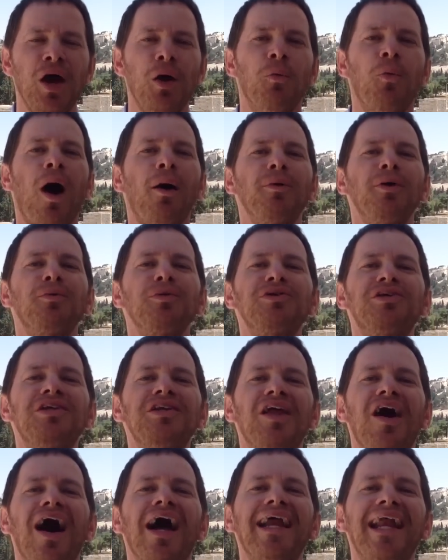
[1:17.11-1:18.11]
while we were
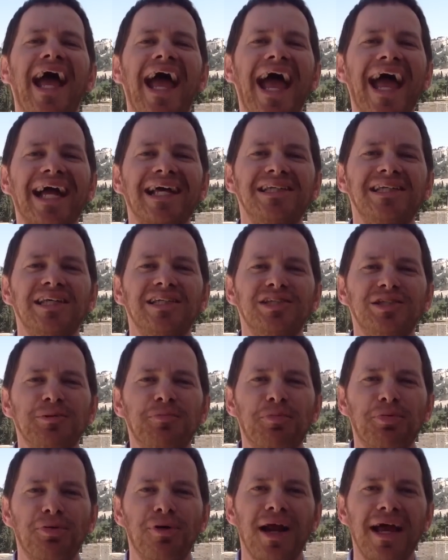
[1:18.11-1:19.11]
denied access to
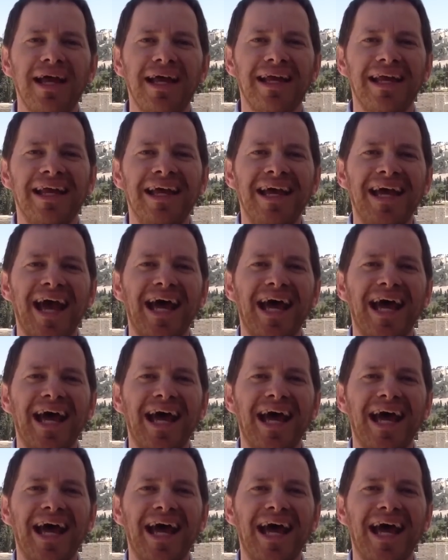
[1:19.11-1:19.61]
pray